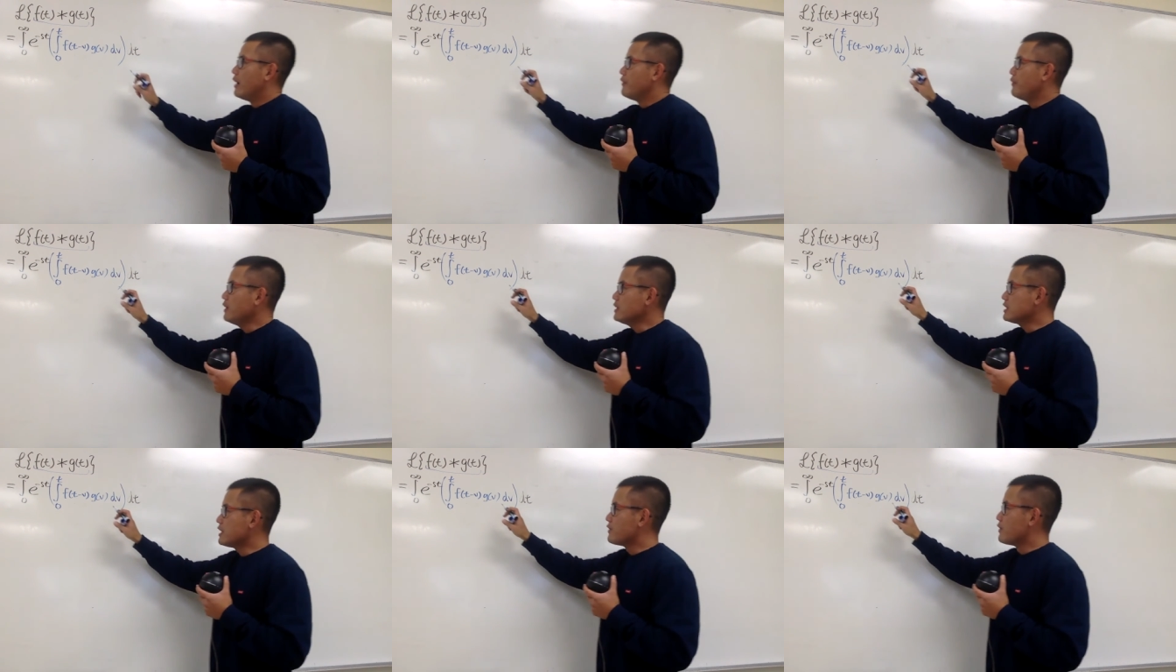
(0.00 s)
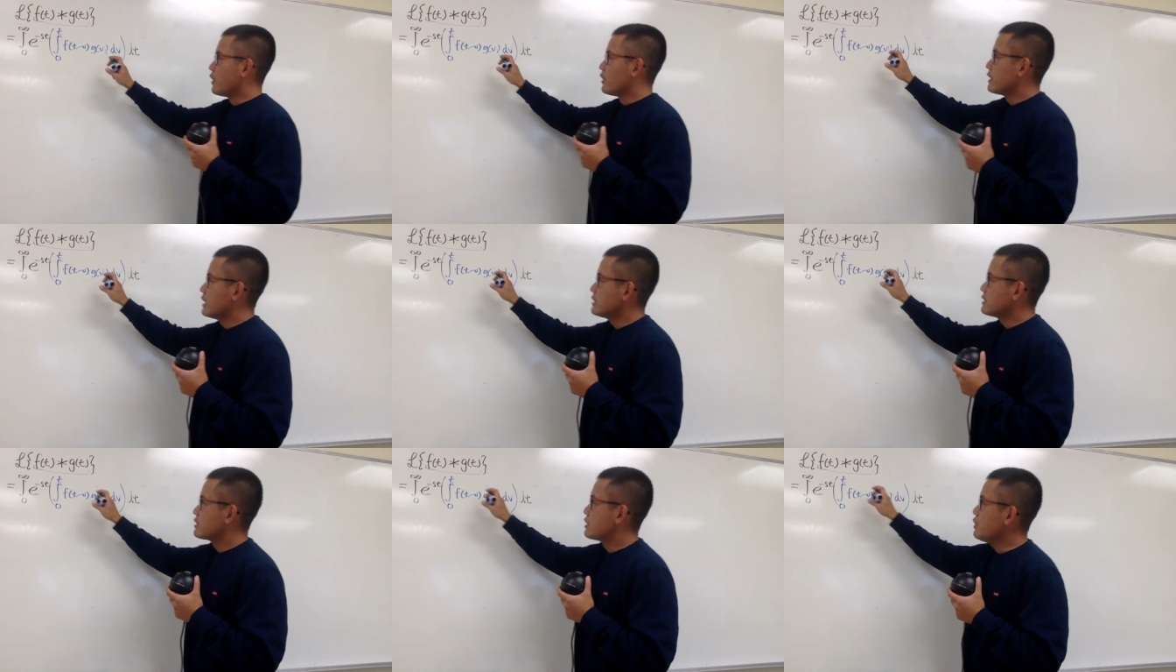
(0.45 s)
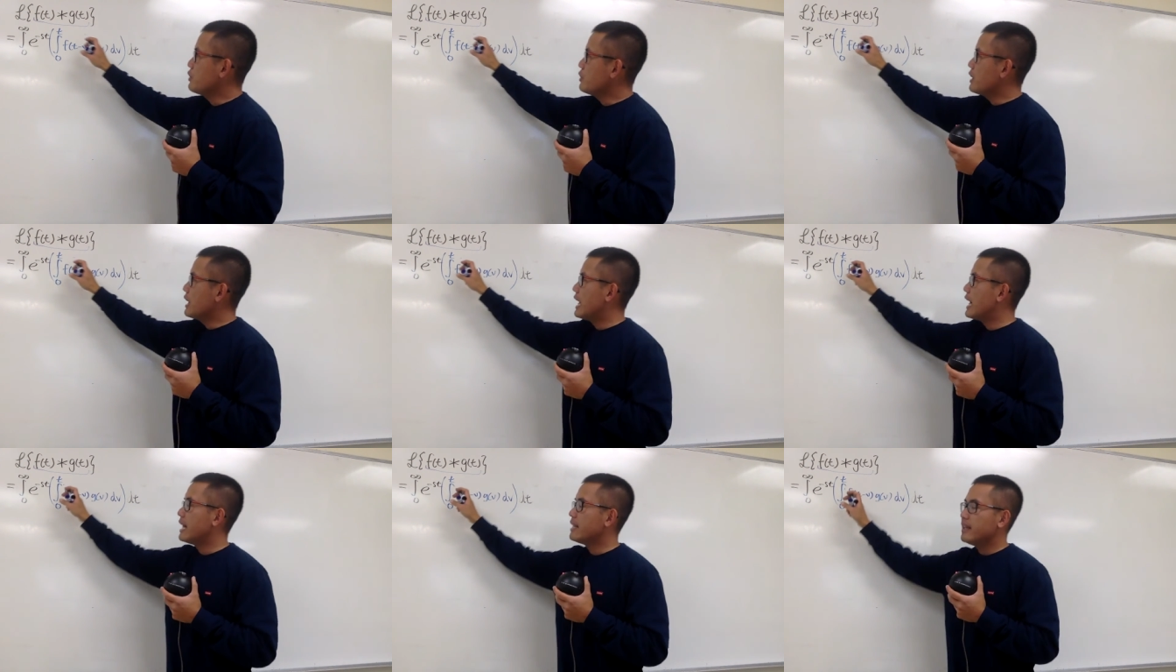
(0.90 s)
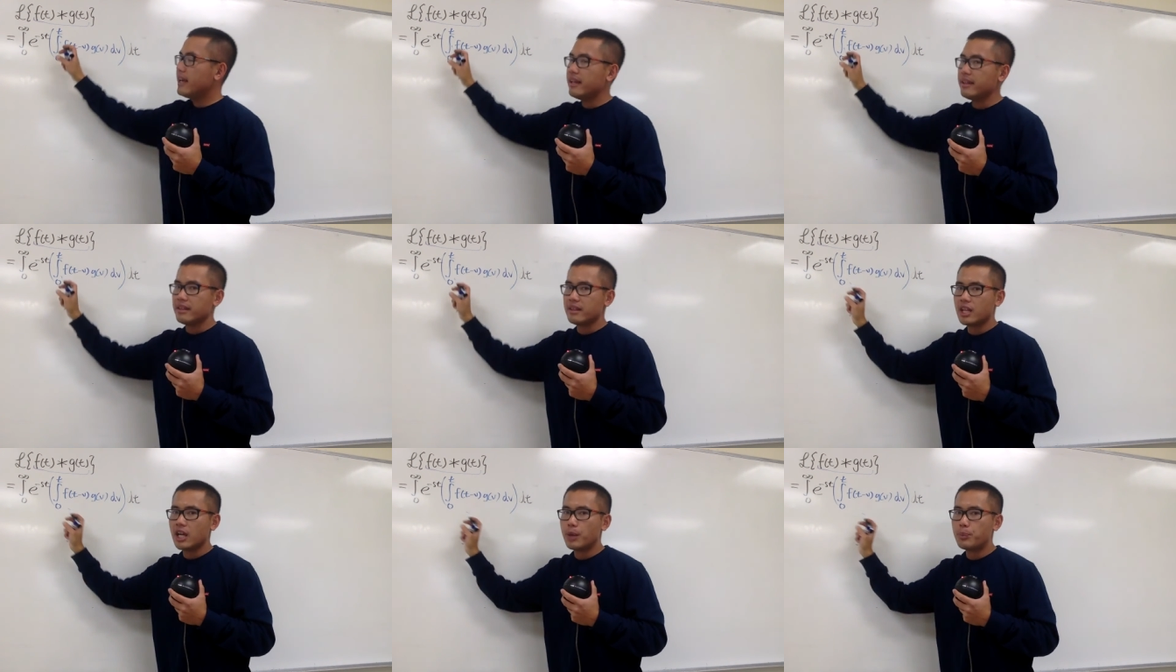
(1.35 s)
First of all, let's go ahead
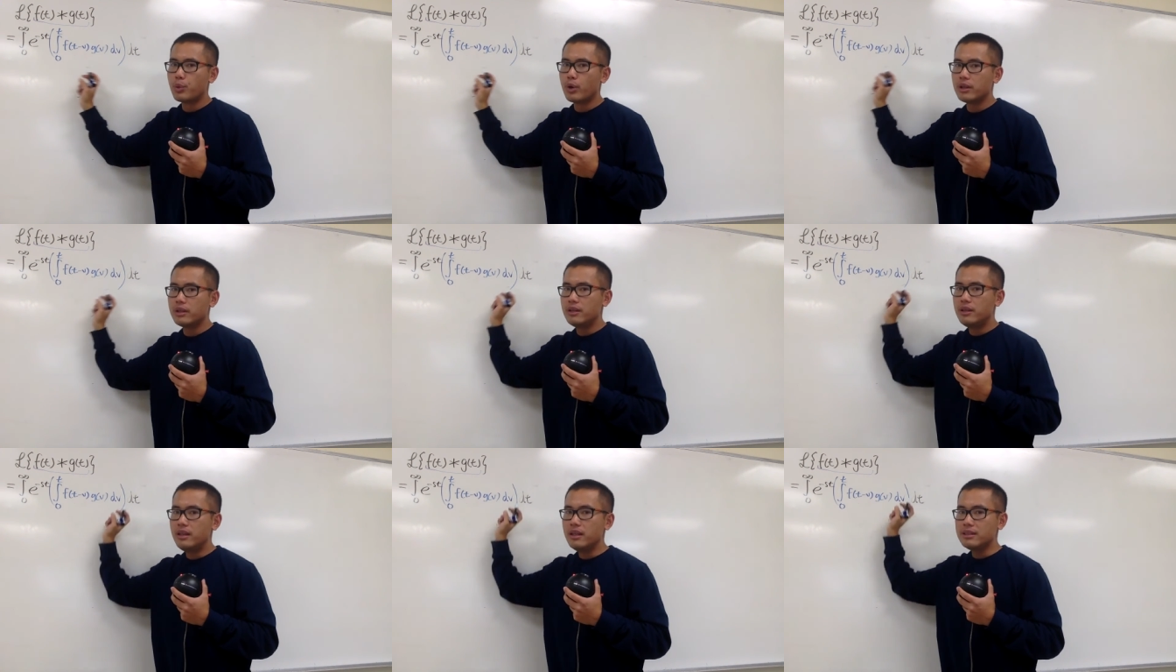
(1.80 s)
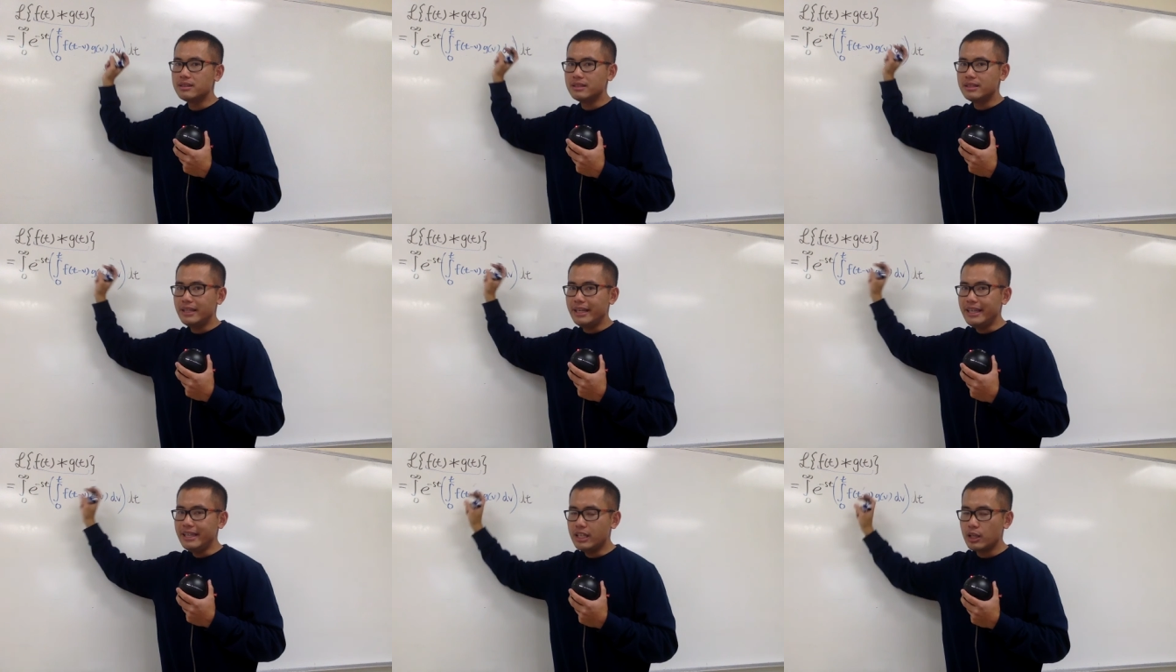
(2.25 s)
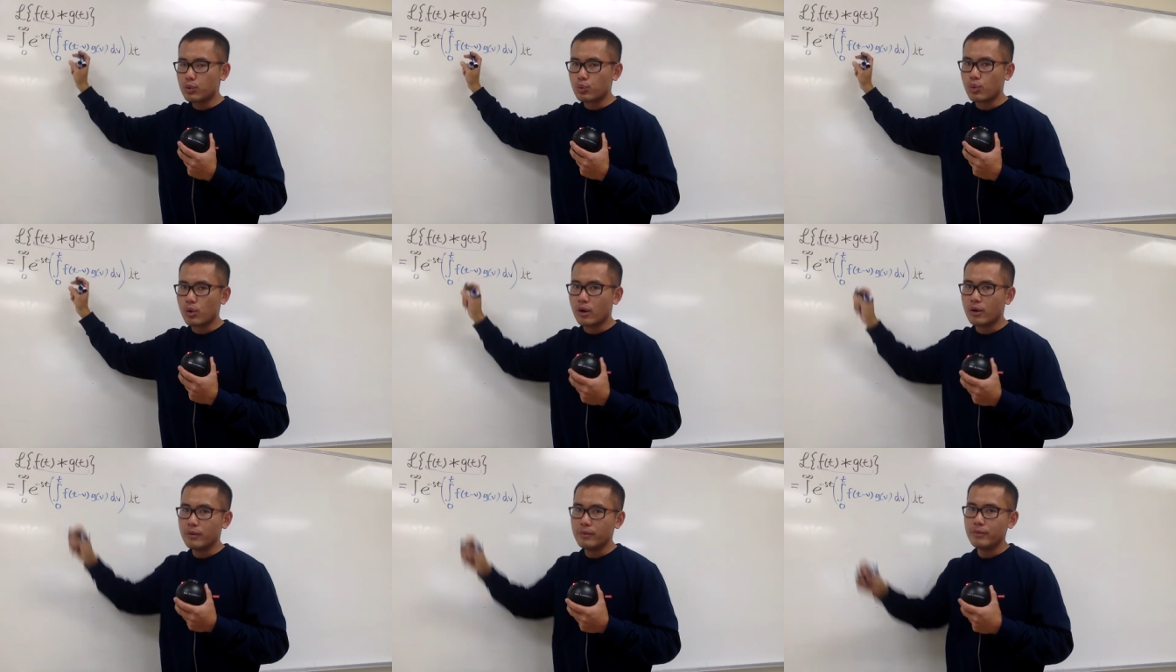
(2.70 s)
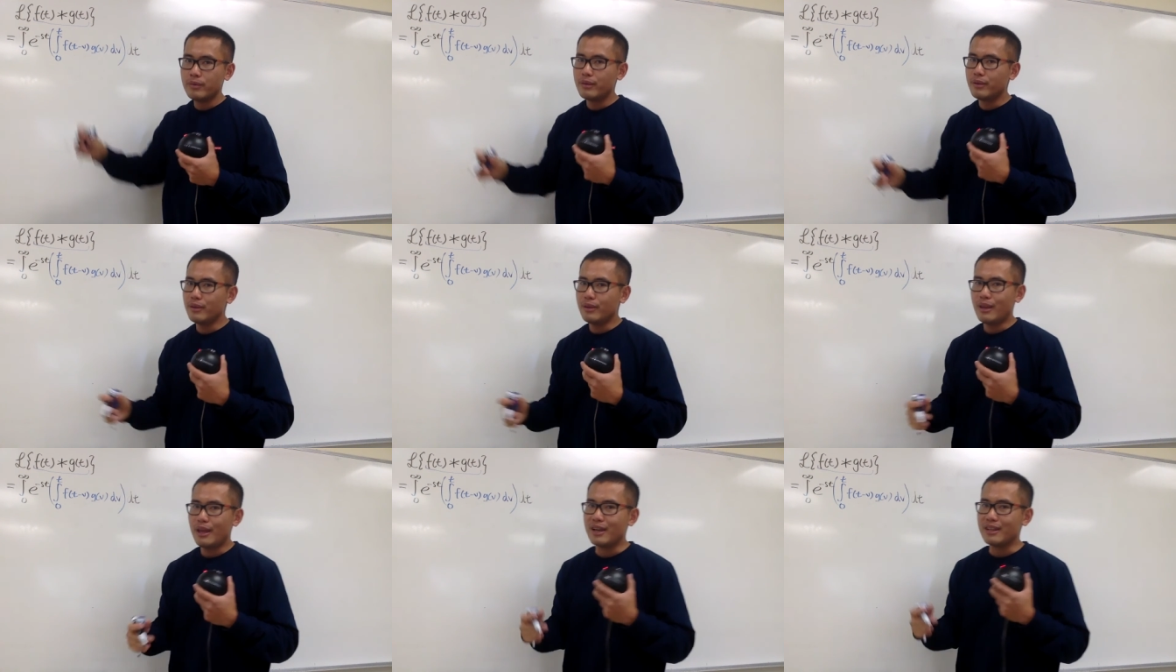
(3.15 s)
and interpret this integral
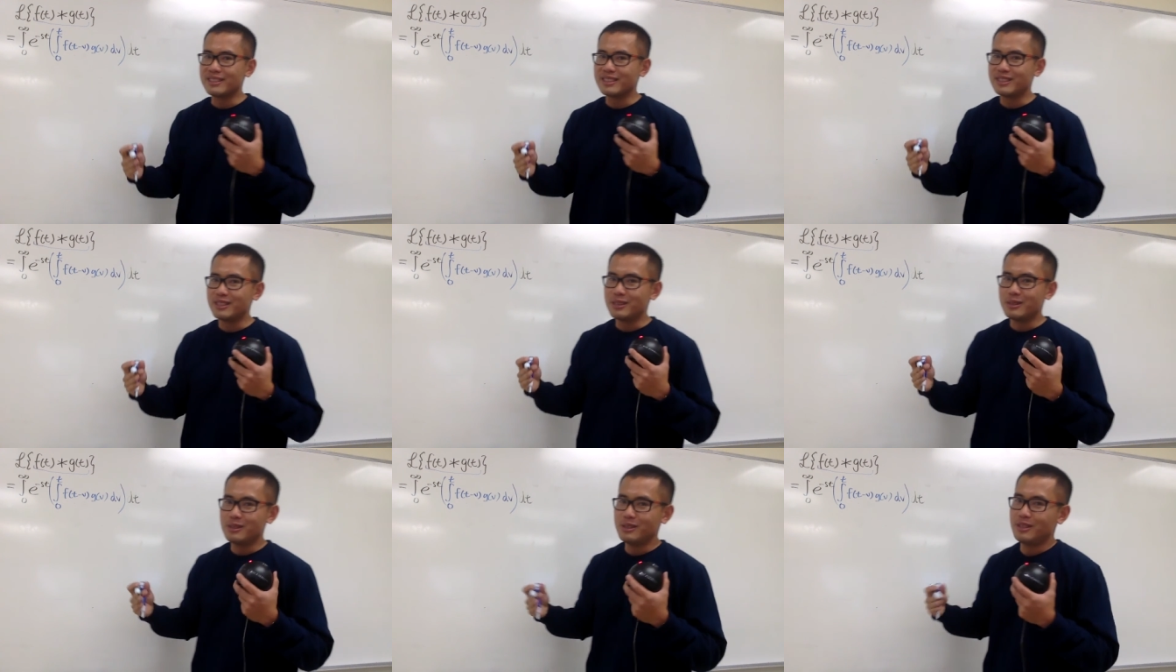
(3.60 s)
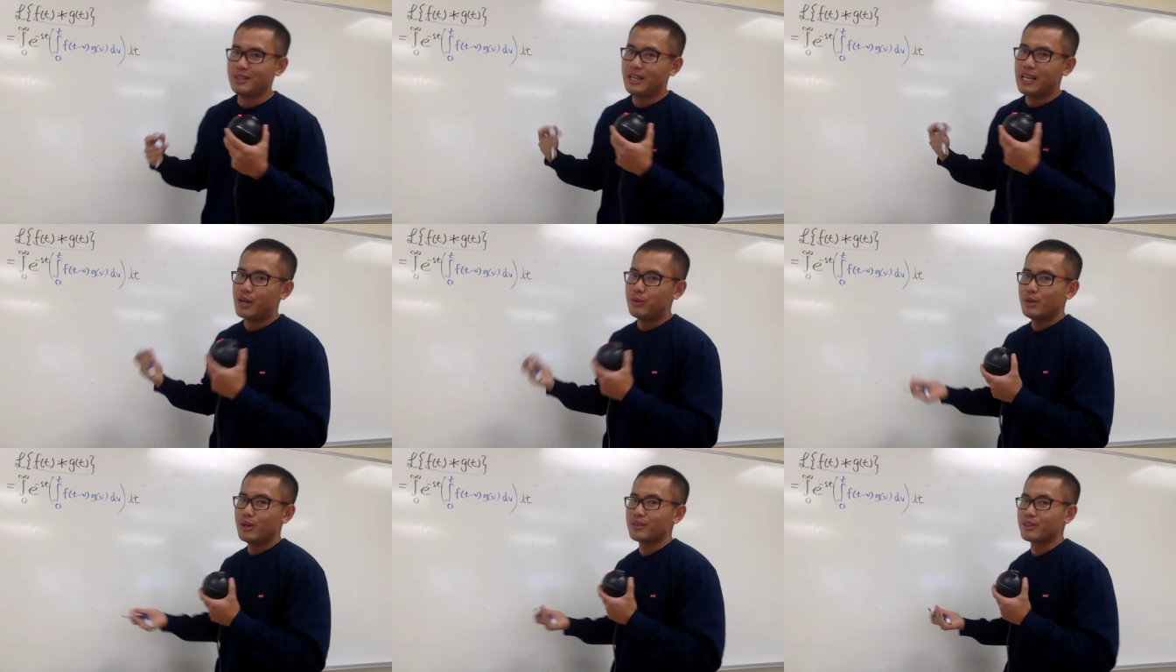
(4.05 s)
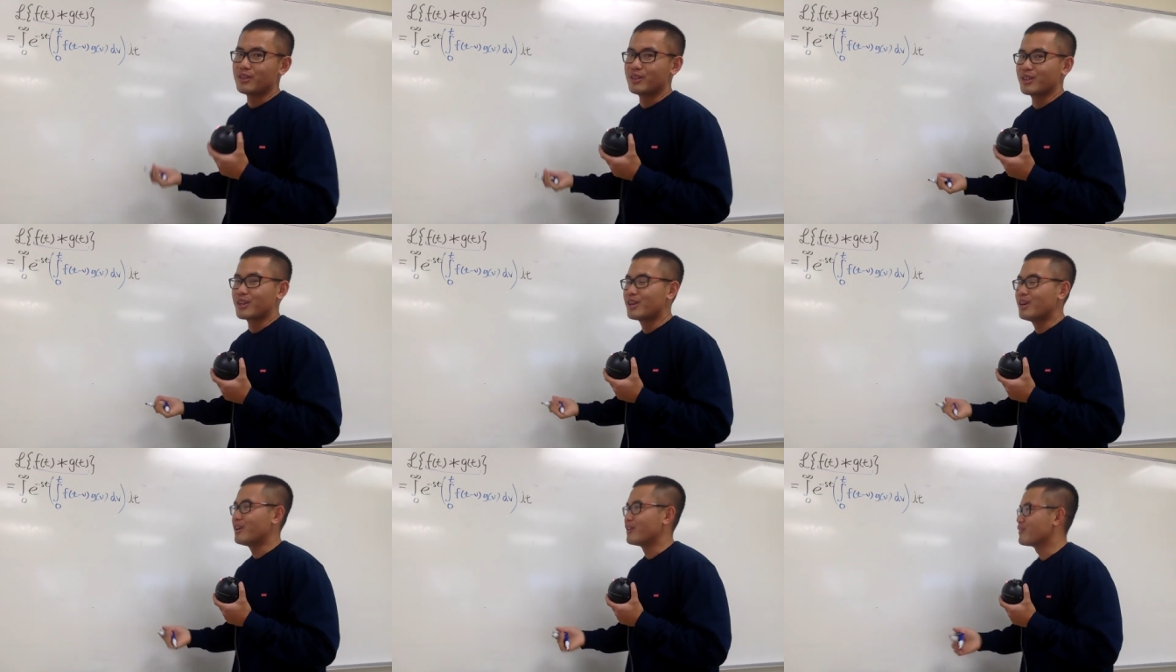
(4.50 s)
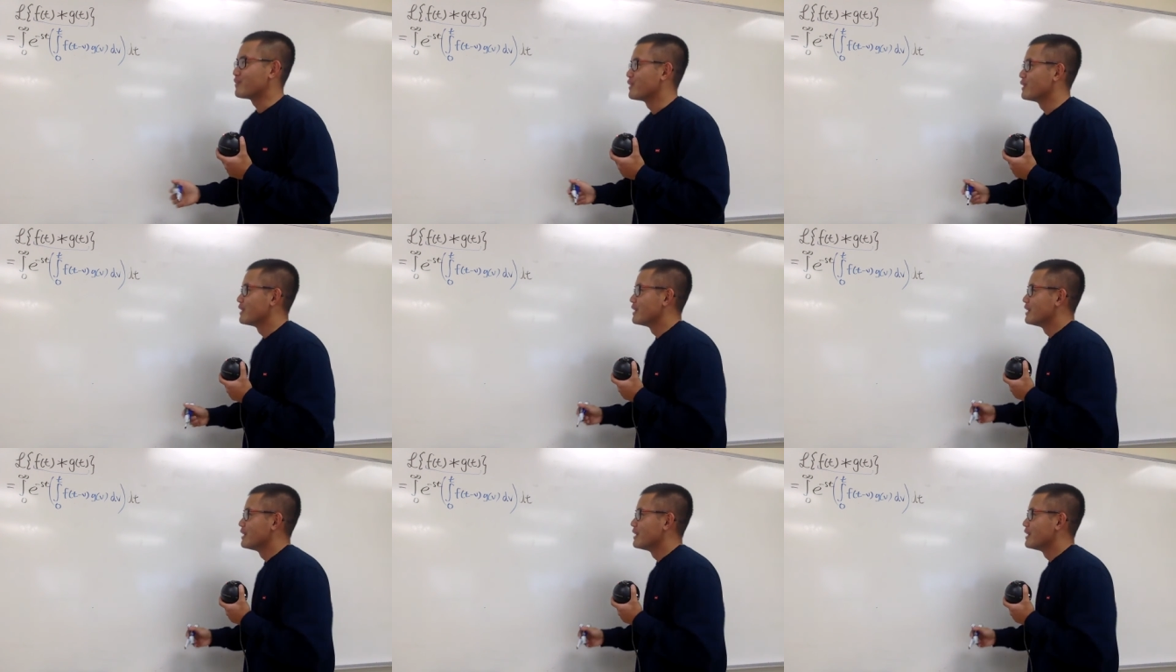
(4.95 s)
as the area under the curve.